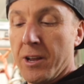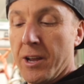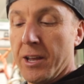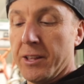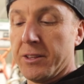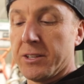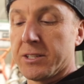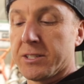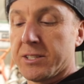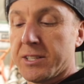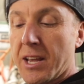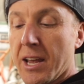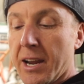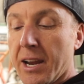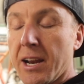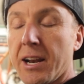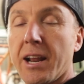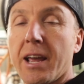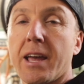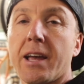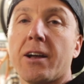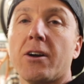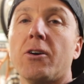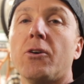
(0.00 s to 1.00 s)
And the
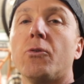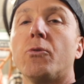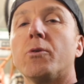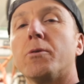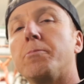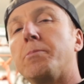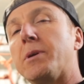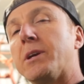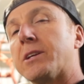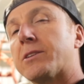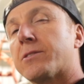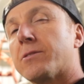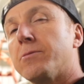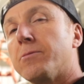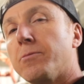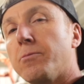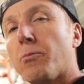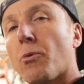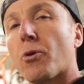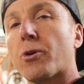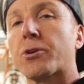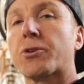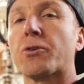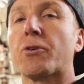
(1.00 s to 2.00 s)
second angle would be
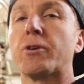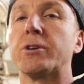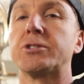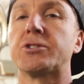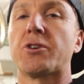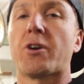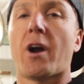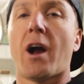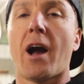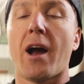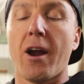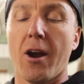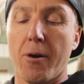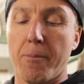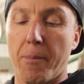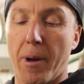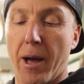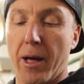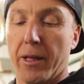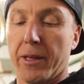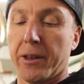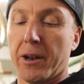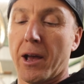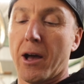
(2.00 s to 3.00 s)
more towards your higher
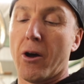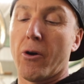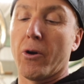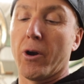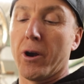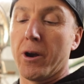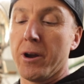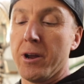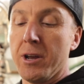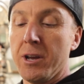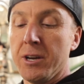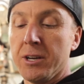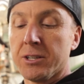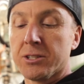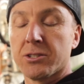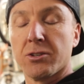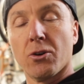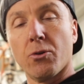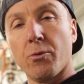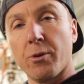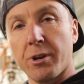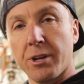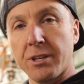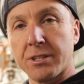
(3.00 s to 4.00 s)
mile an hour.
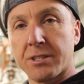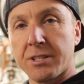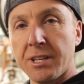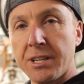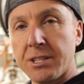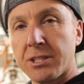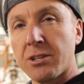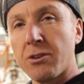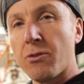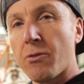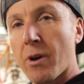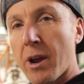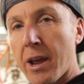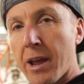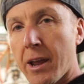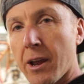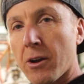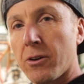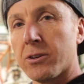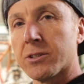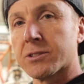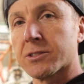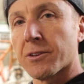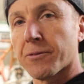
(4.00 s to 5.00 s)
So when you see two
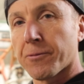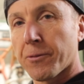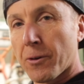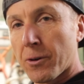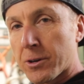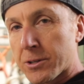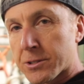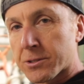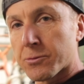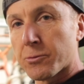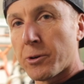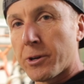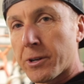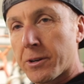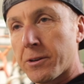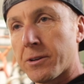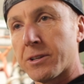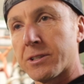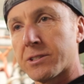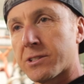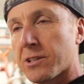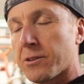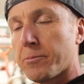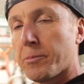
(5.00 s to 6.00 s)
angles, the first one
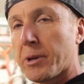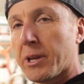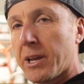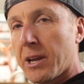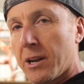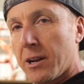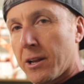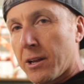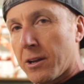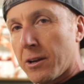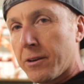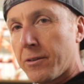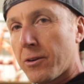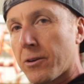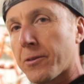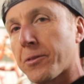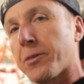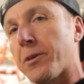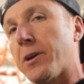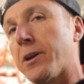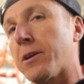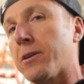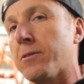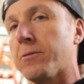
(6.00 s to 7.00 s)
is the beginning of your
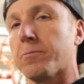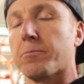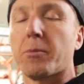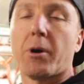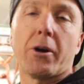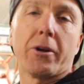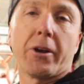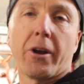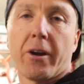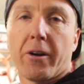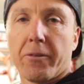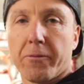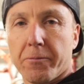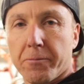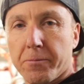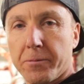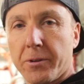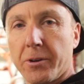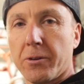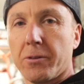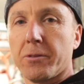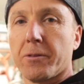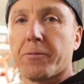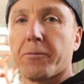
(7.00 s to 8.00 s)
thing, about your,
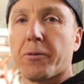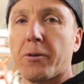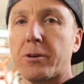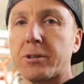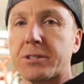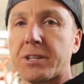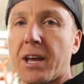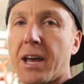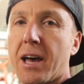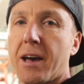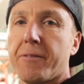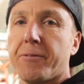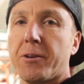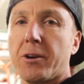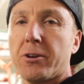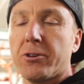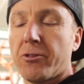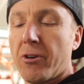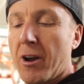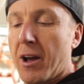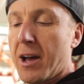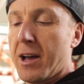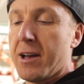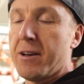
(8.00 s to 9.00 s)
the first half of your
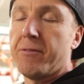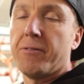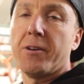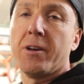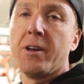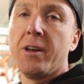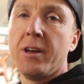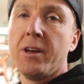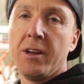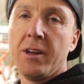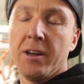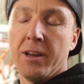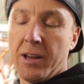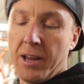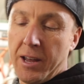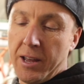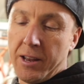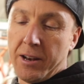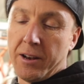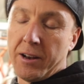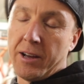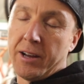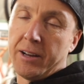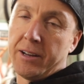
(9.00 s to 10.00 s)
drive.
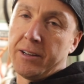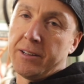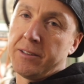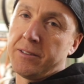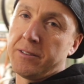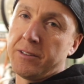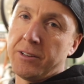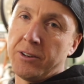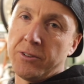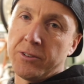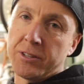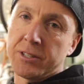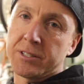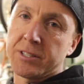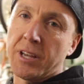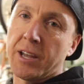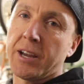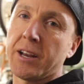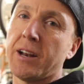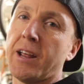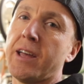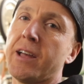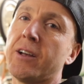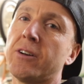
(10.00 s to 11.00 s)
and you know, the
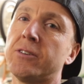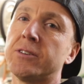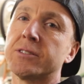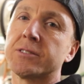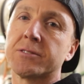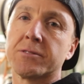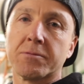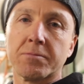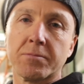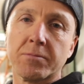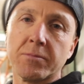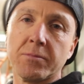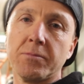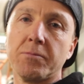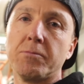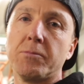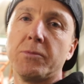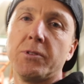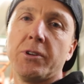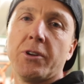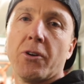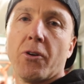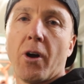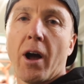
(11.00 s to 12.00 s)
second angle is,
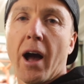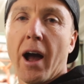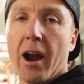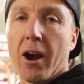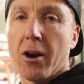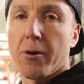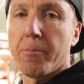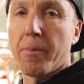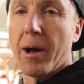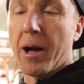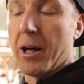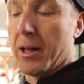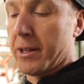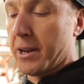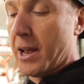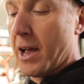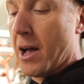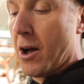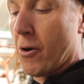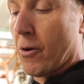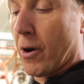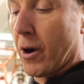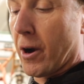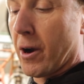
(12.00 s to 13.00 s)
you know, higher mile an
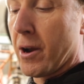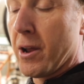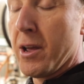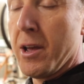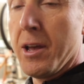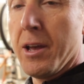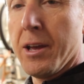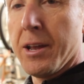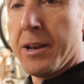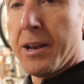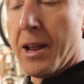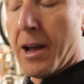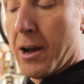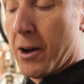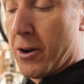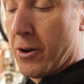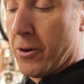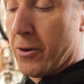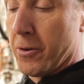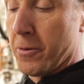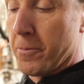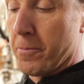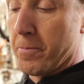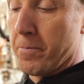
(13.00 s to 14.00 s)
hour.
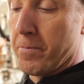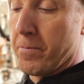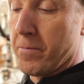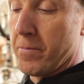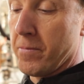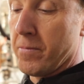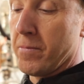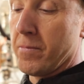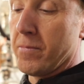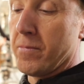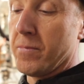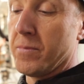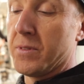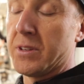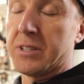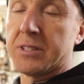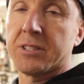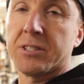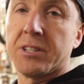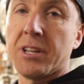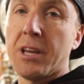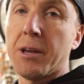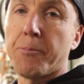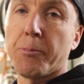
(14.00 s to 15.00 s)
Now,
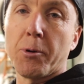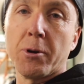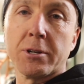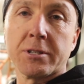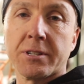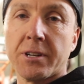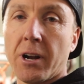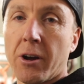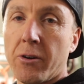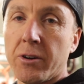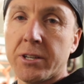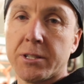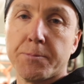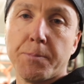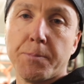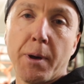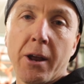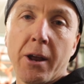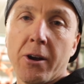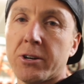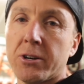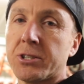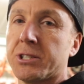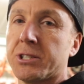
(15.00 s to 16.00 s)
steeper isn't always
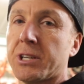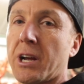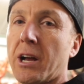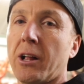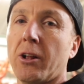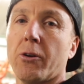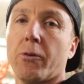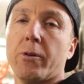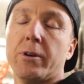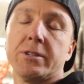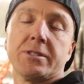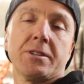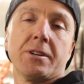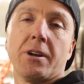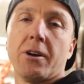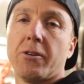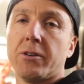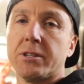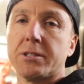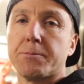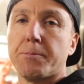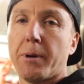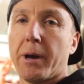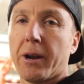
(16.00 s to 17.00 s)
better, shallower isn't
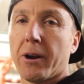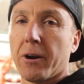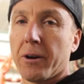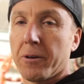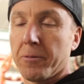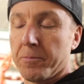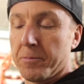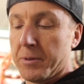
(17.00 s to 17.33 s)
always better.